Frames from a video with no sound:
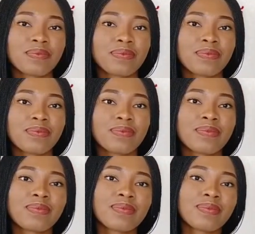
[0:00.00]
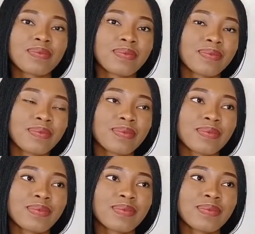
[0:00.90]

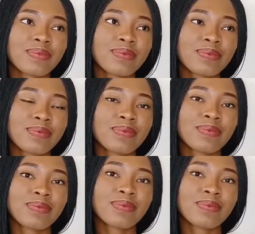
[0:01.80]
(silent)